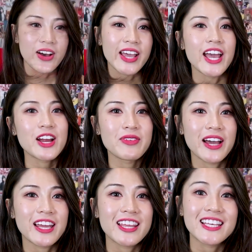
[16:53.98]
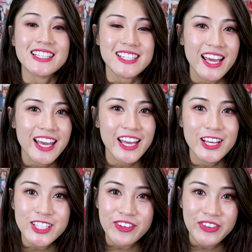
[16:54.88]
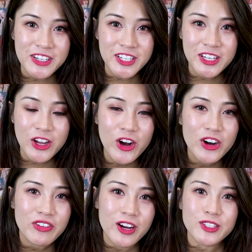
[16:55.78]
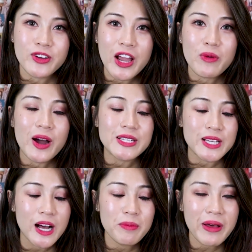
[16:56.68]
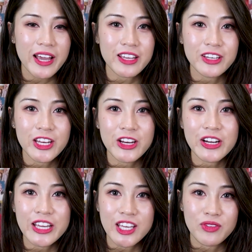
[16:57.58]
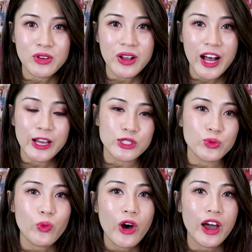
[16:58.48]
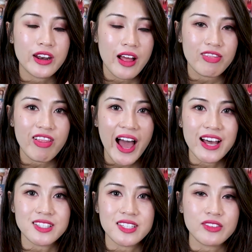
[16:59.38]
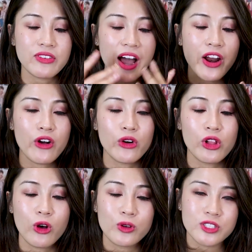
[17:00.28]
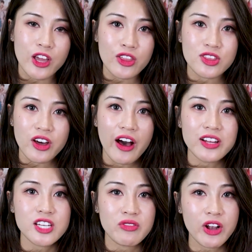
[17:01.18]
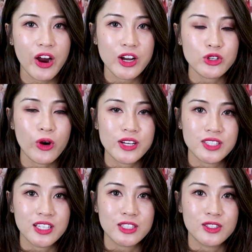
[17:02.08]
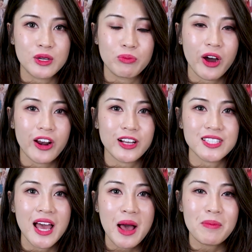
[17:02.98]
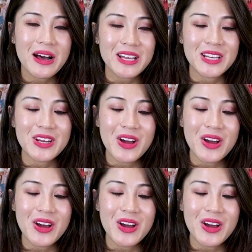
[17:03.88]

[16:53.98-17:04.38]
Okay everybody, the day is officially over, so I wanted to come back in here and give you guys one last final closing thought in regarding towards these 3 products. But